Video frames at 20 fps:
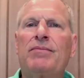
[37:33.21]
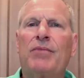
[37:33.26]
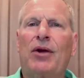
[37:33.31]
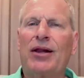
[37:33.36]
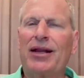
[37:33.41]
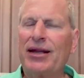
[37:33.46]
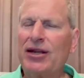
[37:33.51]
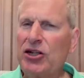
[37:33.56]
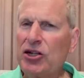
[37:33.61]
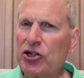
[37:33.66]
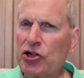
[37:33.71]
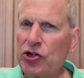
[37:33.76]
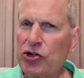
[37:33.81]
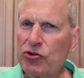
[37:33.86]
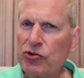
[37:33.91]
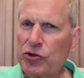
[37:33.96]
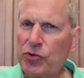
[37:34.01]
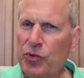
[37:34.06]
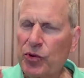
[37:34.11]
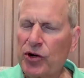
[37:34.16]
All I need to
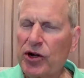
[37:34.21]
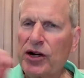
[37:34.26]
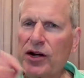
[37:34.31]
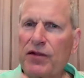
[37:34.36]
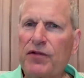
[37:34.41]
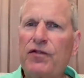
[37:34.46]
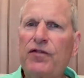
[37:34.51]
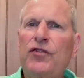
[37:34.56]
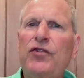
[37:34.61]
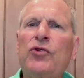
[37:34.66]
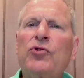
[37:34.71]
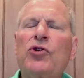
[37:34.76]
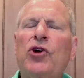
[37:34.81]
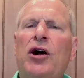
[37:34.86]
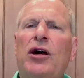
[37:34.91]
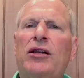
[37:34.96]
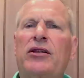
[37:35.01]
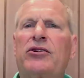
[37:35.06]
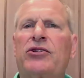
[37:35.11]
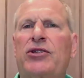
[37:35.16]
do is put in a few
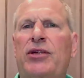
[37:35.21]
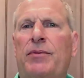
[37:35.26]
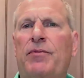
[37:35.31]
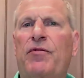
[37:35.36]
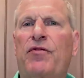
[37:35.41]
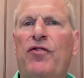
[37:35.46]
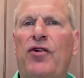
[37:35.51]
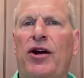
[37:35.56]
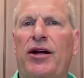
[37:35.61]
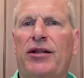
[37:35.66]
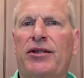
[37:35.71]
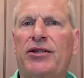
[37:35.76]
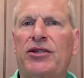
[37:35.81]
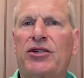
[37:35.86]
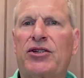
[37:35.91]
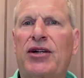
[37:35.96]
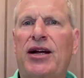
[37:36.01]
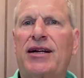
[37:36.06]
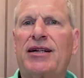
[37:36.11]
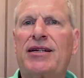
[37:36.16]
dollars up front to
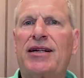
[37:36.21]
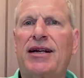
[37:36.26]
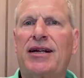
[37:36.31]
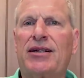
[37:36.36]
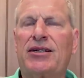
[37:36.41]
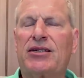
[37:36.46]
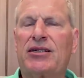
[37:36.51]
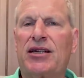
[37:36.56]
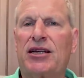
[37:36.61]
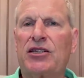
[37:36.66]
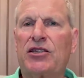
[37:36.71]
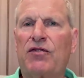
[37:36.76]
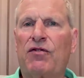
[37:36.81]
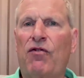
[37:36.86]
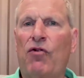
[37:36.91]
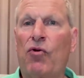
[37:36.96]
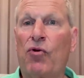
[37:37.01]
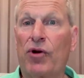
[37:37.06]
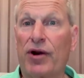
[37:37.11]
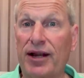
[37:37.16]
start to get a sense
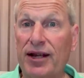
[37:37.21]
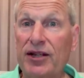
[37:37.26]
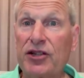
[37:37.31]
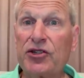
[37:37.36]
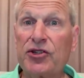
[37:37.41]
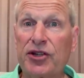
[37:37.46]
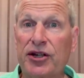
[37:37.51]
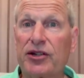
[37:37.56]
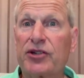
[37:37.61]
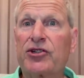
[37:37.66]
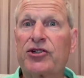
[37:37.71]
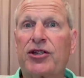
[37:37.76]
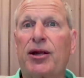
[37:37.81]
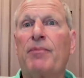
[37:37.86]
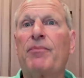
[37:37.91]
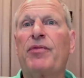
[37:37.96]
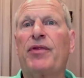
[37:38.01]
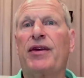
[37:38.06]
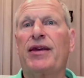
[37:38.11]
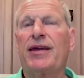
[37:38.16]
for is there
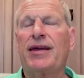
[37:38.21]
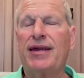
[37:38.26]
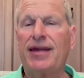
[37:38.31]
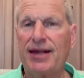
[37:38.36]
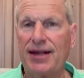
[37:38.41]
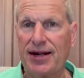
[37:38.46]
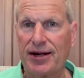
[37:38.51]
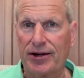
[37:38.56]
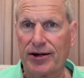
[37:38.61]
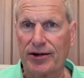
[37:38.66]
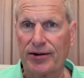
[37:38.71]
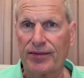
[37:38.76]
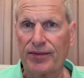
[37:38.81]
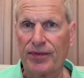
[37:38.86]
something here?